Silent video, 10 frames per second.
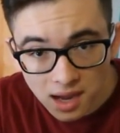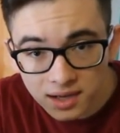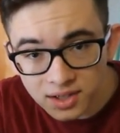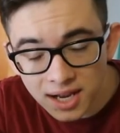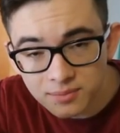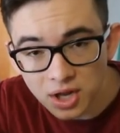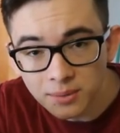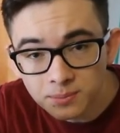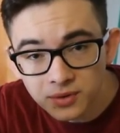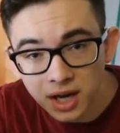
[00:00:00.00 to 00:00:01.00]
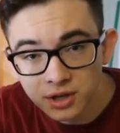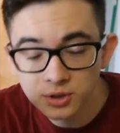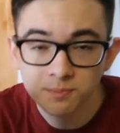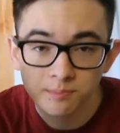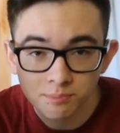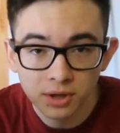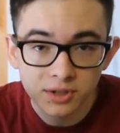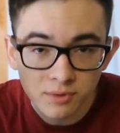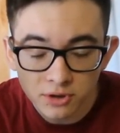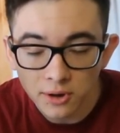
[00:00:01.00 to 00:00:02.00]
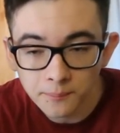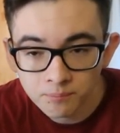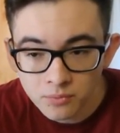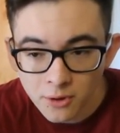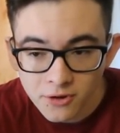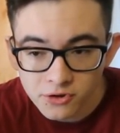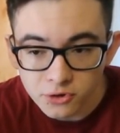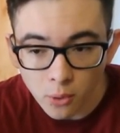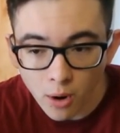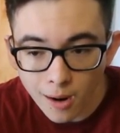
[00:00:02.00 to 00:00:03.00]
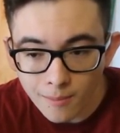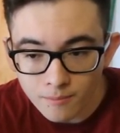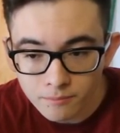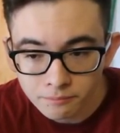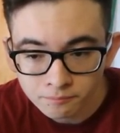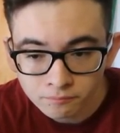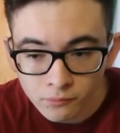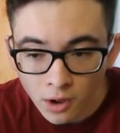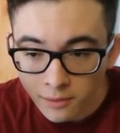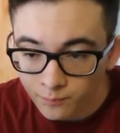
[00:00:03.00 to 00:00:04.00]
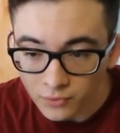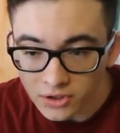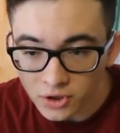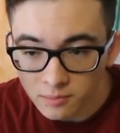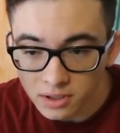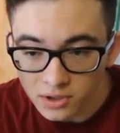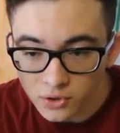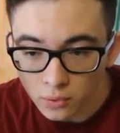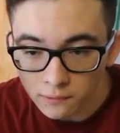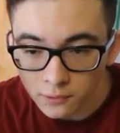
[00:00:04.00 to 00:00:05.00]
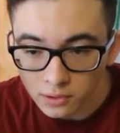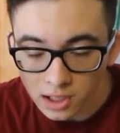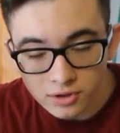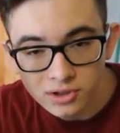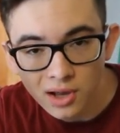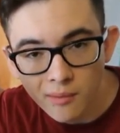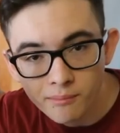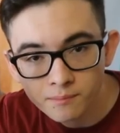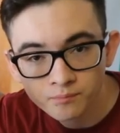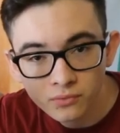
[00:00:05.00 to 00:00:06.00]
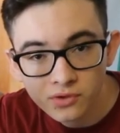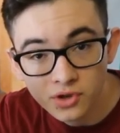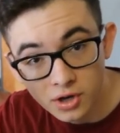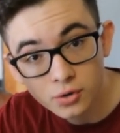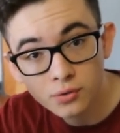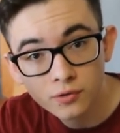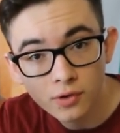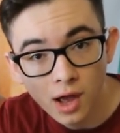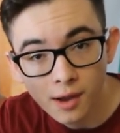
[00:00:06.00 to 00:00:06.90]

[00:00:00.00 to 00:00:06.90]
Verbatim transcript: at the game center to kind of just play some Yu-Gi-Oh. So um, that's going to be in store for later today. Stay tuned for